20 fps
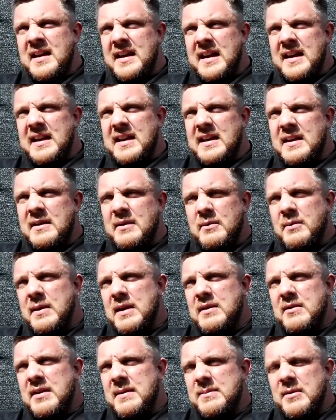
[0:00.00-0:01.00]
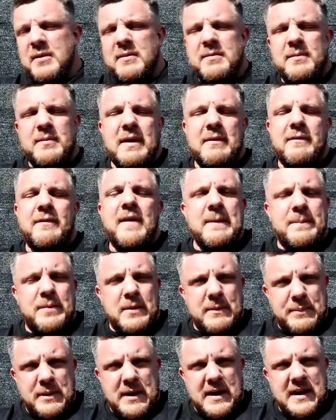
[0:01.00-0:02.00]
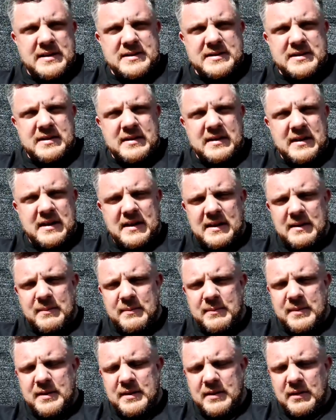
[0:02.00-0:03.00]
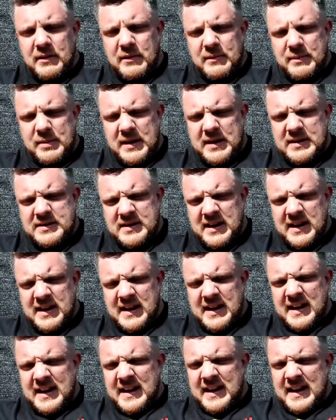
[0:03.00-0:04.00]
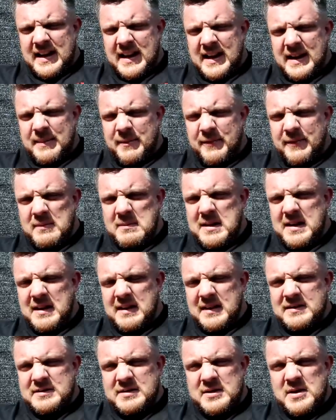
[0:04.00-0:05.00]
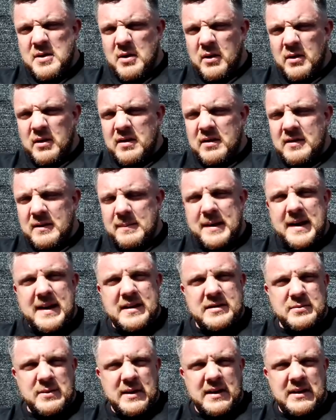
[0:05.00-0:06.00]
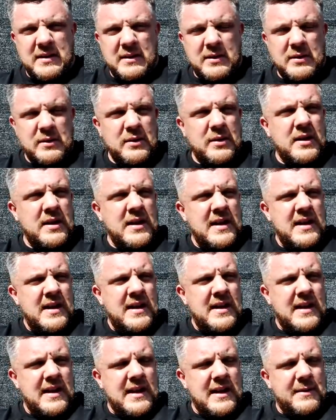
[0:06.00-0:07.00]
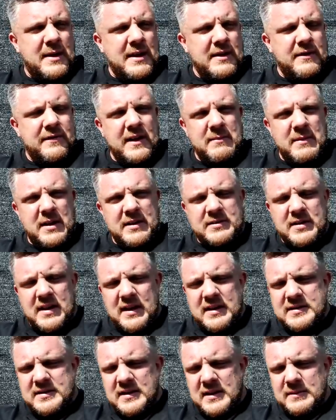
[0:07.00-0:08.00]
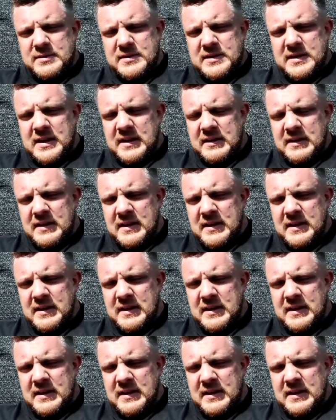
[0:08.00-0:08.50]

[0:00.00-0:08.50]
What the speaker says: rep or viper press, log press. For me, it's not the best way to do. I find my triceps